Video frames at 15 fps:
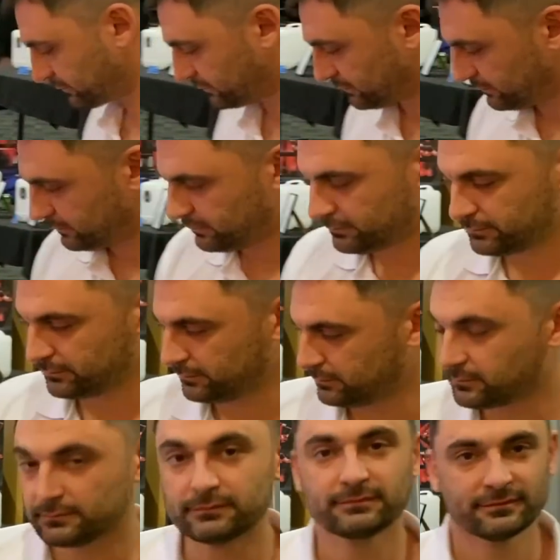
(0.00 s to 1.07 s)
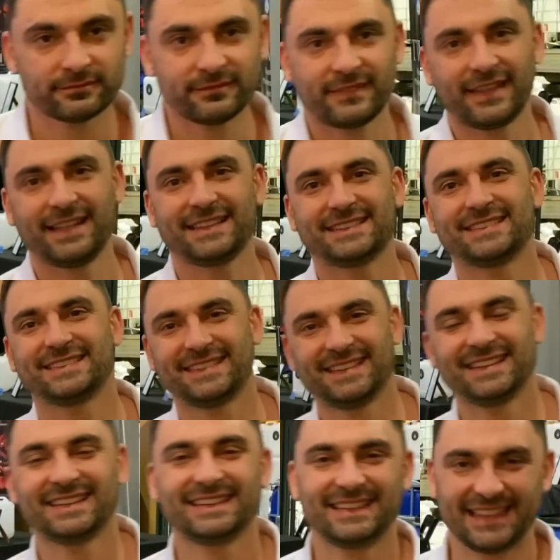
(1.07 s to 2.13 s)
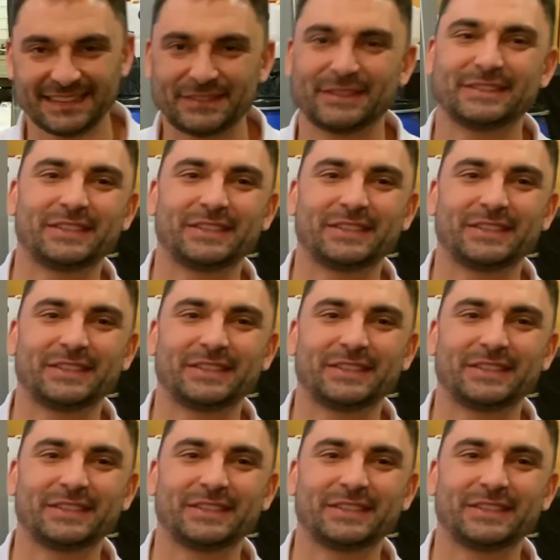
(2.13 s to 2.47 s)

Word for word: the good work, and um, thanks, thanks, for taking the time to talk thanks to us.